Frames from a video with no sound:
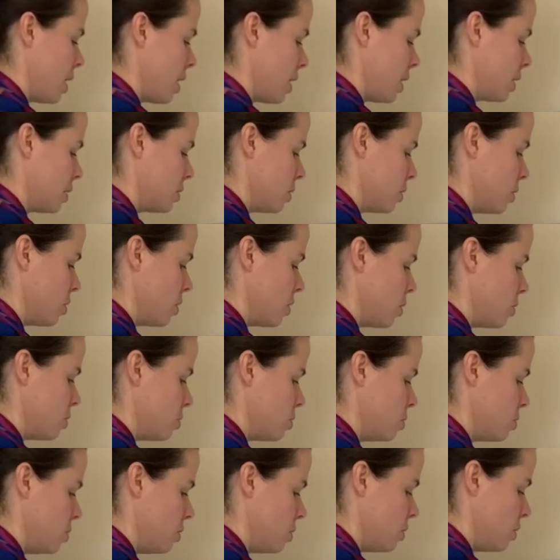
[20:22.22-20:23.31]
So those
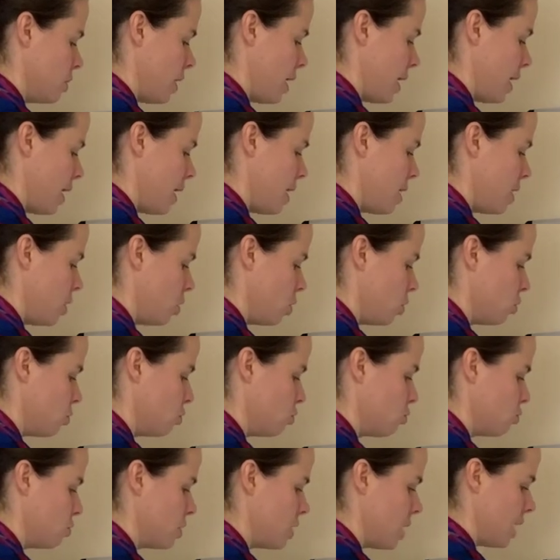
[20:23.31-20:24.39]
2 there,
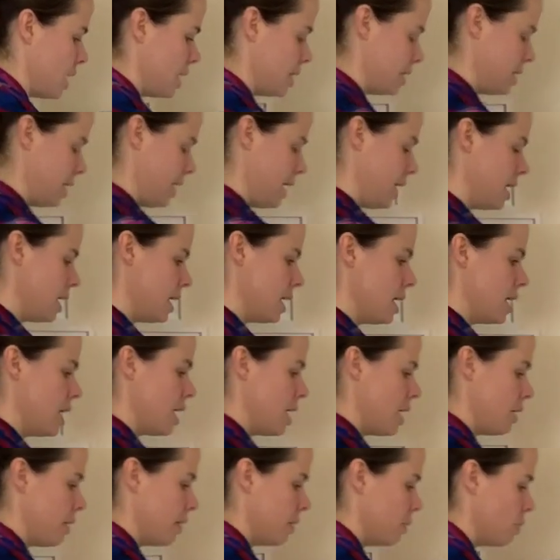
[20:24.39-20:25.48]
180.
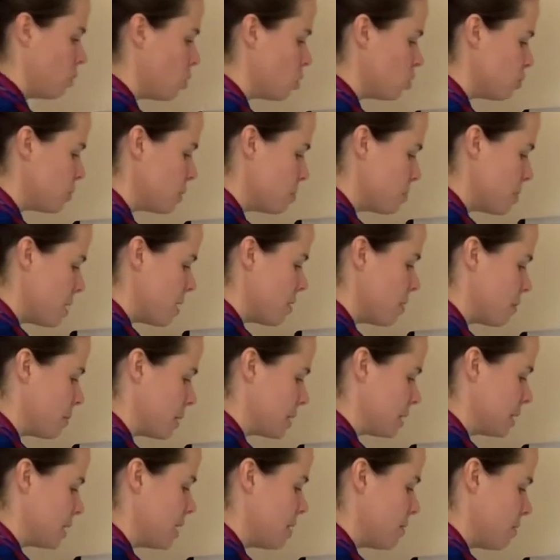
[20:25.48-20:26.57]
What's with me and my
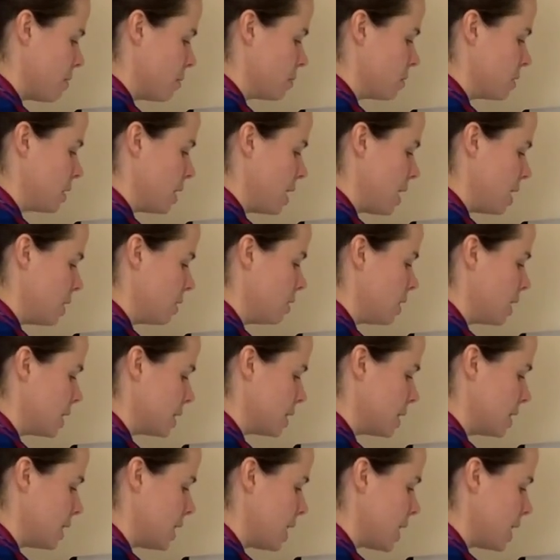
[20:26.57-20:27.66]
zeros today? They're like
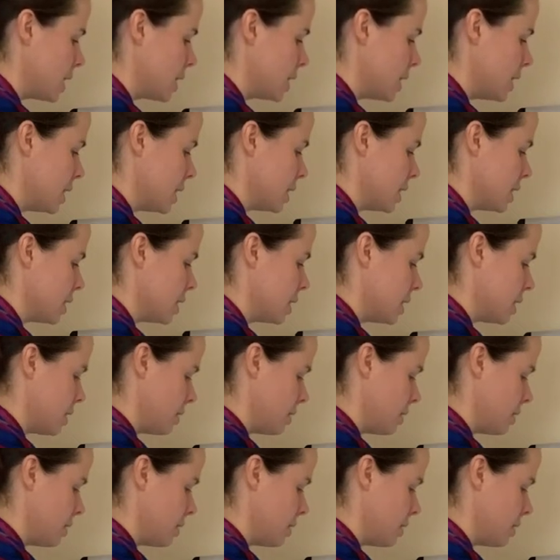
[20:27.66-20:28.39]
6s.